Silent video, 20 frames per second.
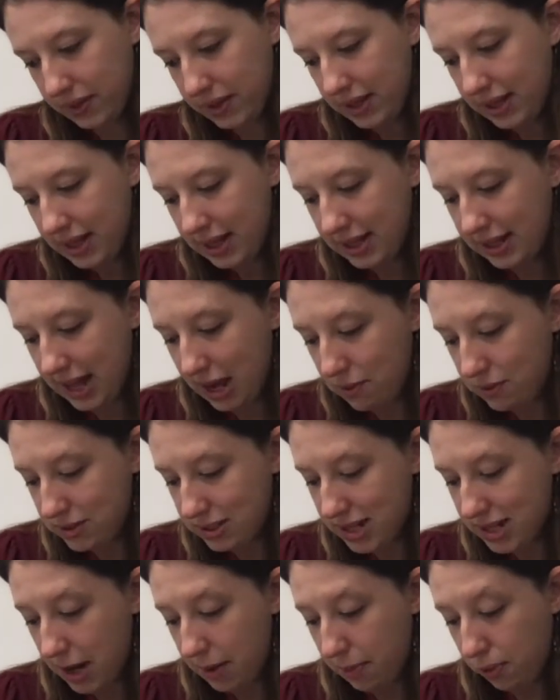And that was
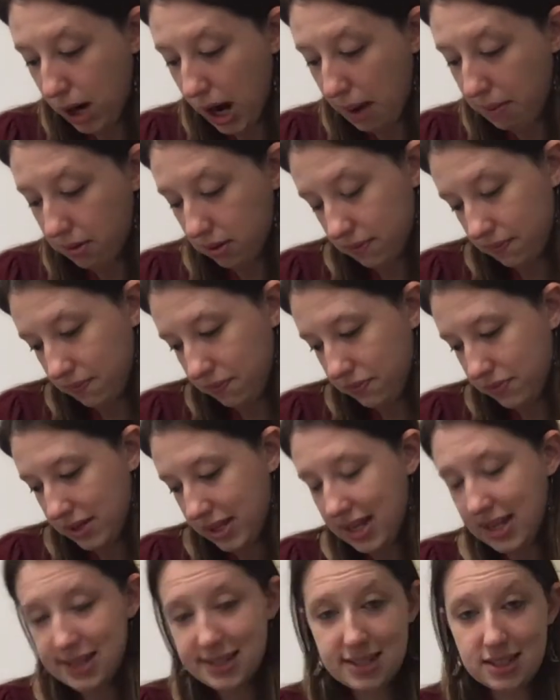not a problem.
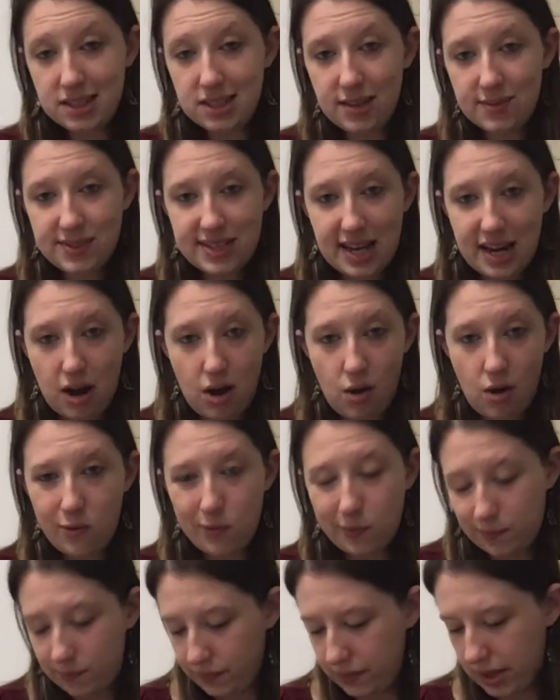He still lived at
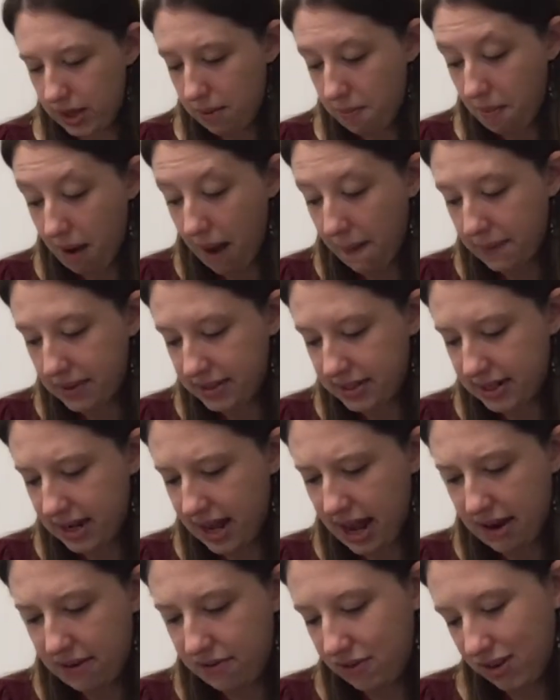home, and Mama did
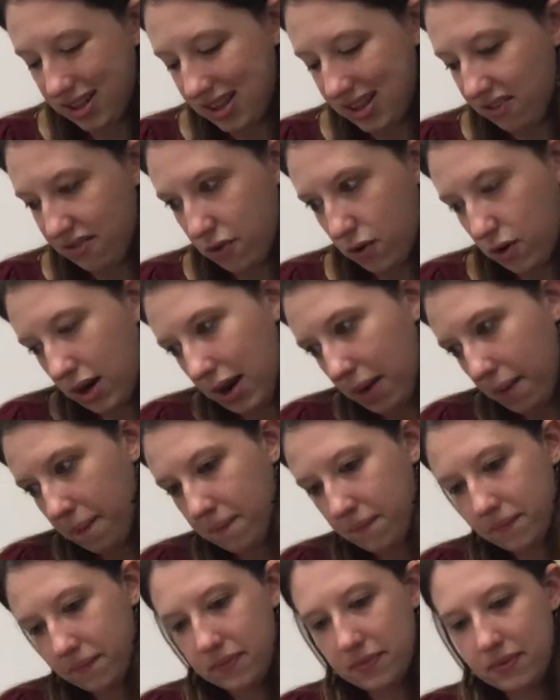everything for him.
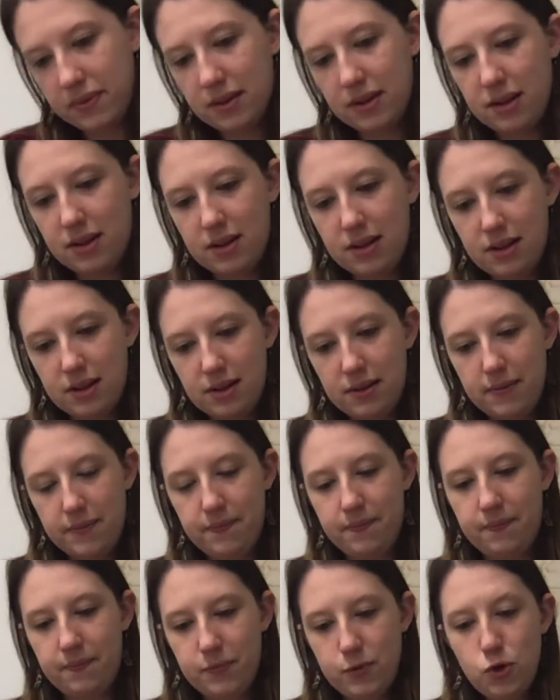
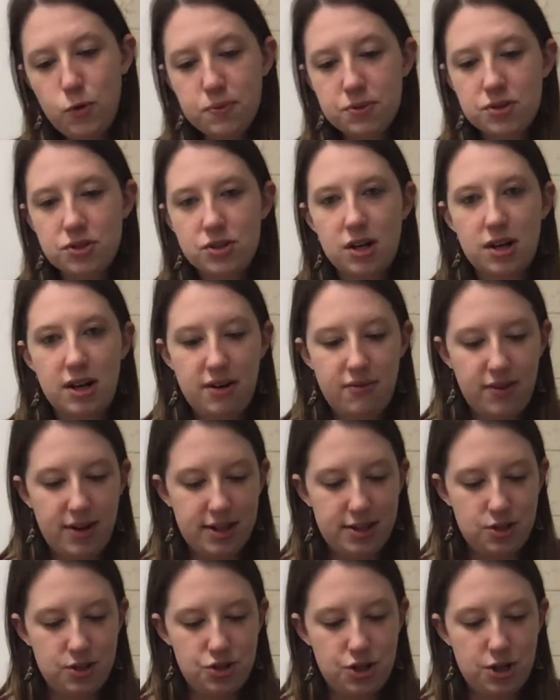Oops, sorry, I
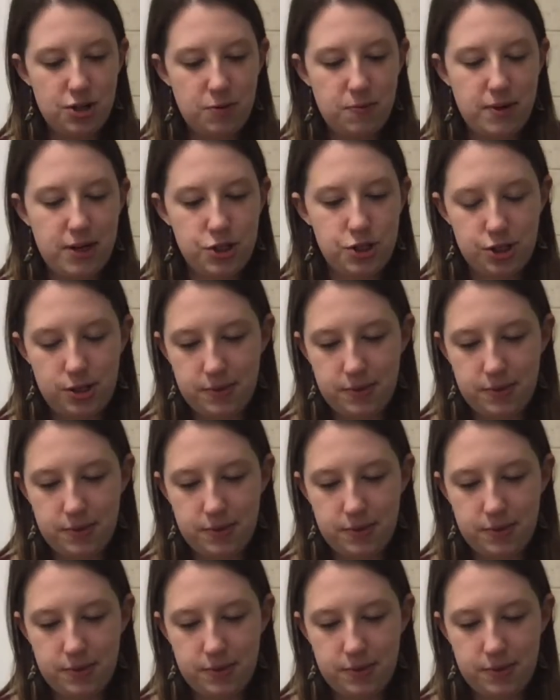forgot to show you the picture.